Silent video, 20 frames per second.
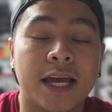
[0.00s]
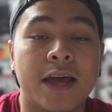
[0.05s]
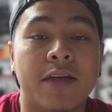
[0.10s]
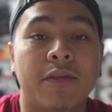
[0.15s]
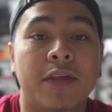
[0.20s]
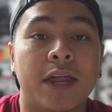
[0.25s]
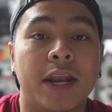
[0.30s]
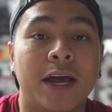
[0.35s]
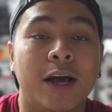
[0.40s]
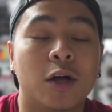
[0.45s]

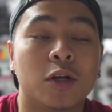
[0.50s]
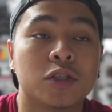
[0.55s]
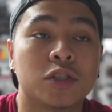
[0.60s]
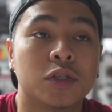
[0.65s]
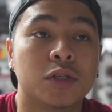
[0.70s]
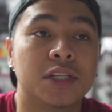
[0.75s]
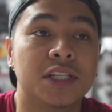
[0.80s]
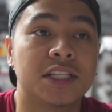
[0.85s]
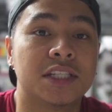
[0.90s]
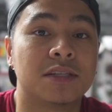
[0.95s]
and then I
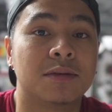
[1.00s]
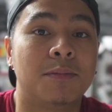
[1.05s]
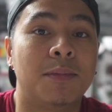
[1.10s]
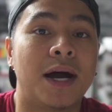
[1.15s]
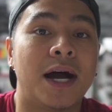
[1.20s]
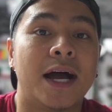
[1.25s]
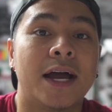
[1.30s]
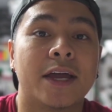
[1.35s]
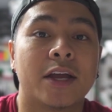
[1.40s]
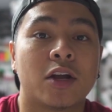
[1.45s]
also need to
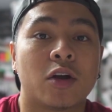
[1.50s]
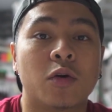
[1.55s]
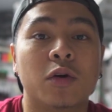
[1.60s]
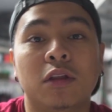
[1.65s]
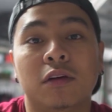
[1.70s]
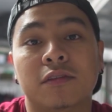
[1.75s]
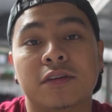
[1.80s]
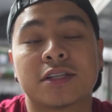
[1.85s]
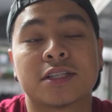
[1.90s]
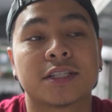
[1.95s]
buy
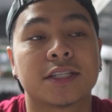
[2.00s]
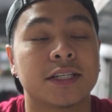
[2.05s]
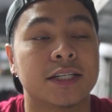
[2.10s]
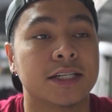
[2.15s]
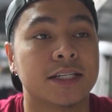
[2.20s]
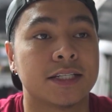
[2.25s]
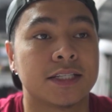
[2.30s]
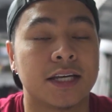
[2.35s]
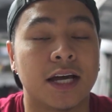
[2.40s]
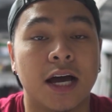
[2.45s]
coilovers
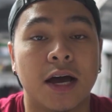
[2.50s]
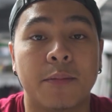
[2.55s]
because